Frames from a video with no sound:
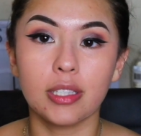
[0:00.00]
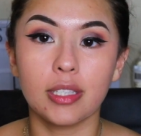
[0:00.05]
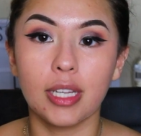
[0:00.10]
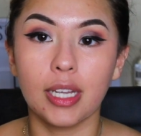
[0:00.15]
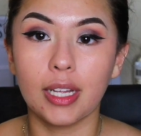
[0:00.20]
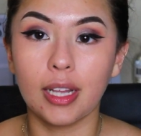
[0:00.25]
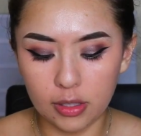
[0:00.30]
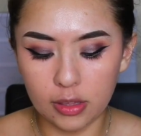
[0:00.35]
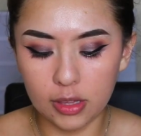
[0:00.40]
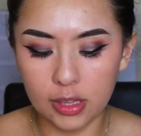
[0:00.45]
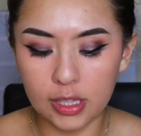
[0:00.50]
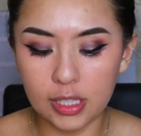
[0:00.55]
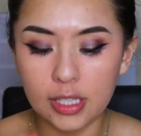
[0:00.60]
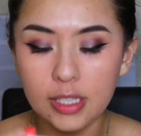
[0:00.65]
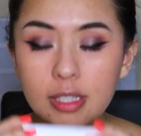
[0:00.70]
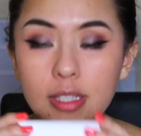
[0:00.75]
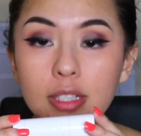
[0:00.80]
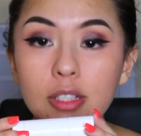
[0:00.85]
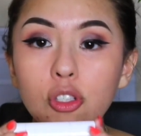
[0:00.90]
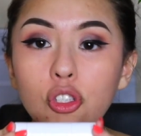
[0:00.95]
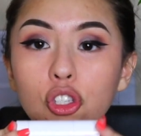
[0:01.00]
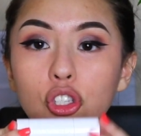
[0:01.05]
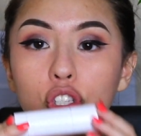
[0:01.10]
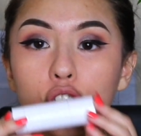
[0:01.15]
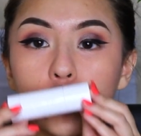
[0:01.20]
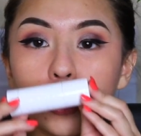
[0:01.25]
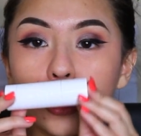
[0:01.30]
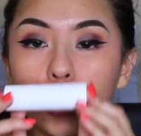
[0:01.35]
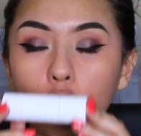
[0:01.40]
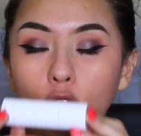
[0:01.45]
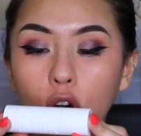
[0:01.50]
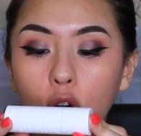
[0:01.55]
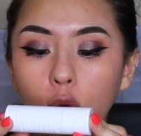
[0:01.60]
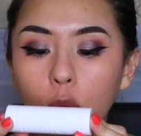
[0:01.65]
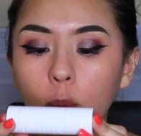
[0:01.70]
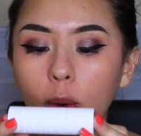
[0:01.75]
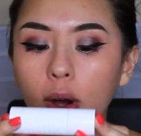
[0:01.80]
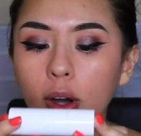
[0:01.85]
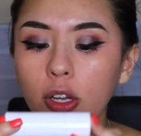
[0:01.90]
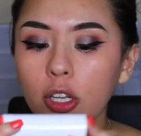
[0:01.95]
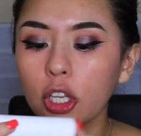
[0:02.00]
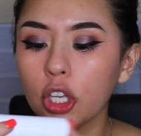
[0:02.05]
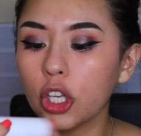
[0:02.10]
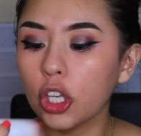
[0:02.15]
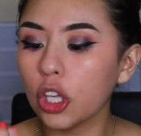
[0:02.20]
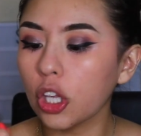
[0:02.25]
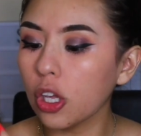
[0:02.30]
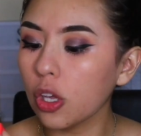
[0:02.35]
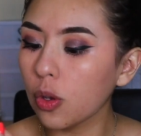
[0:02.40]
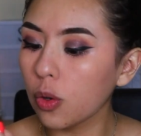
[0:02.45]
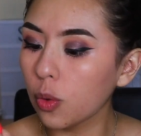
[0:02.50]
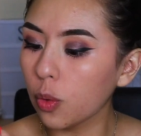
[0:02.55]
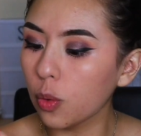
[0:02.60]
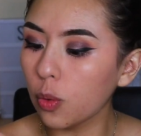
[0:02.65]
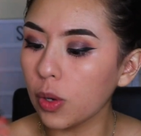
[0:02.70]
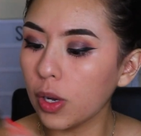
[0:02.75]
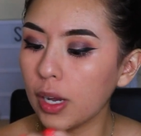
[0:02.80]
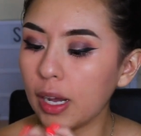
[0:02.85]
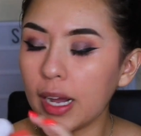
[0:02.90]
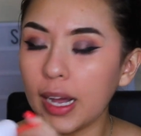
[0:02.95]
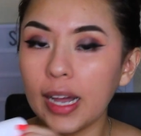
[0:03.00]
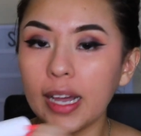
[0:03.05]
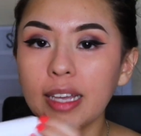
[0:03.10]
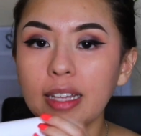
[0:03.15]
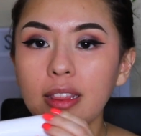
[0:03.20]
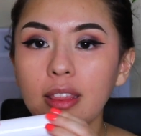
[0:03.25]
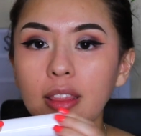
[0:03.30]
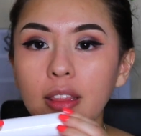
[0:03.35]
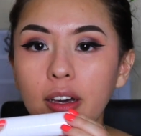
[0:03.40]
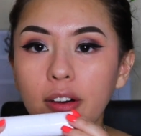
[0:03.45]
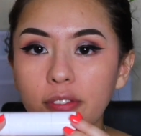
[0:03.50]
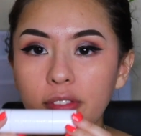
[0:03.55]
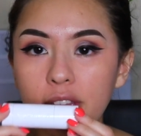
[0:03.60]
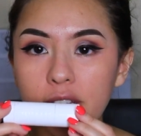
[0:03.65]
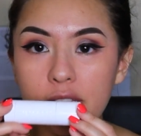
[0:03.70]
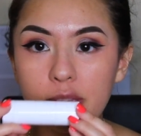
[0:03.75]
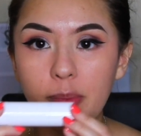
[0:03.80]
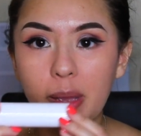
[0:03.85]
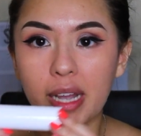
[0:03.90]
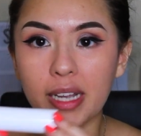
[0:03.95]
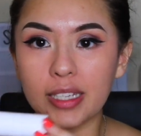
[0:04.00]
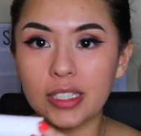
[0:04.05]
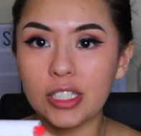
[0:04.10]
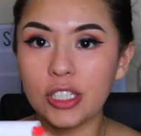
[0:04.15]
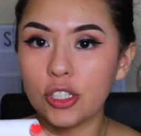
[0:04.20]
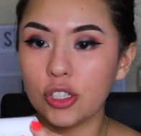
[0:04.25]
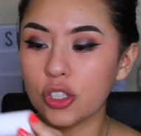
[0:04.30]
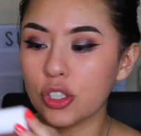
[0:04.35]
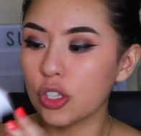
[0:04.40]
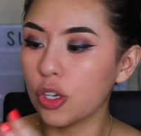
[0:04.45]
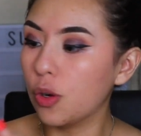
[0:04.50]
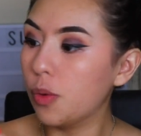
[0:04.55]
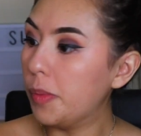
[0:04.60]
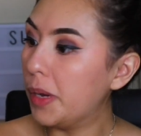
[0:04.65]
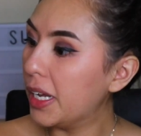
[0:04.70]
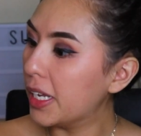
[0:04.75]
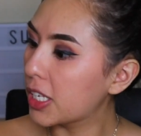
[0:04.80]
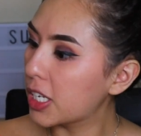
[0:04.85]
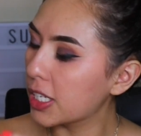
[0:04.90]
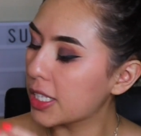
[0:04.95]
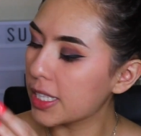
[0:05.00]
Stick. This is so cute. I love this packaging so much.